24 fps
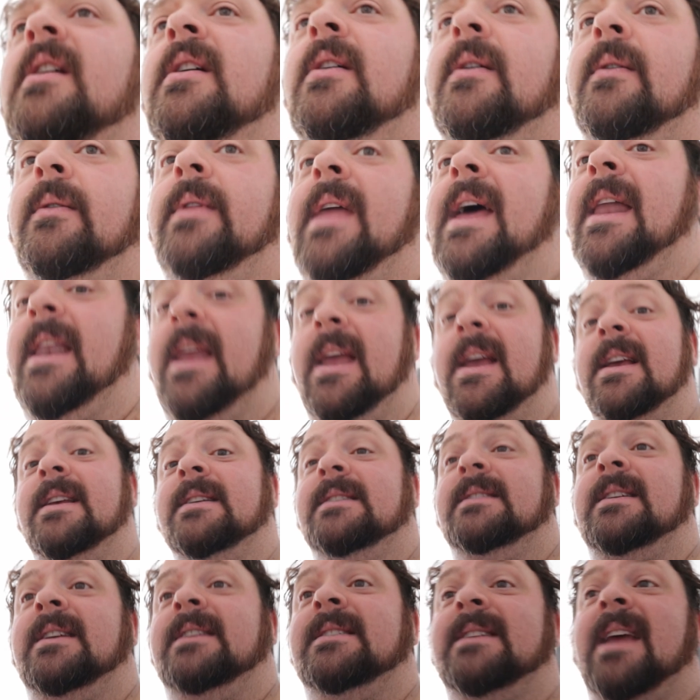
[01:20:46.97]
Well, that
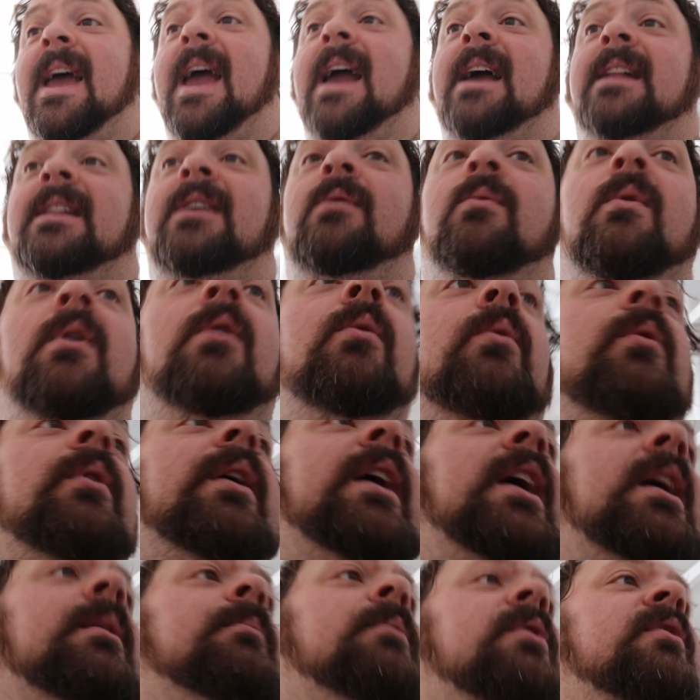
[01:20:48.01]
is exactly what we're
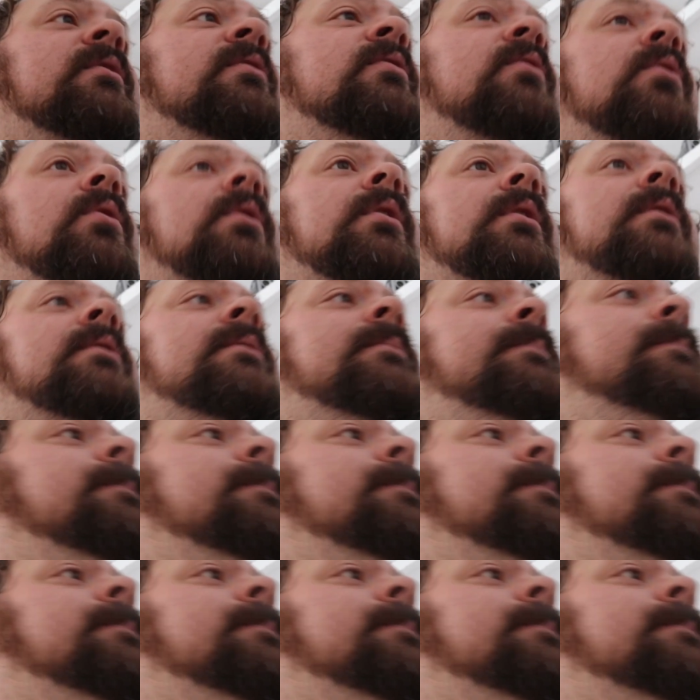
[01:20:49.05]
aiming for.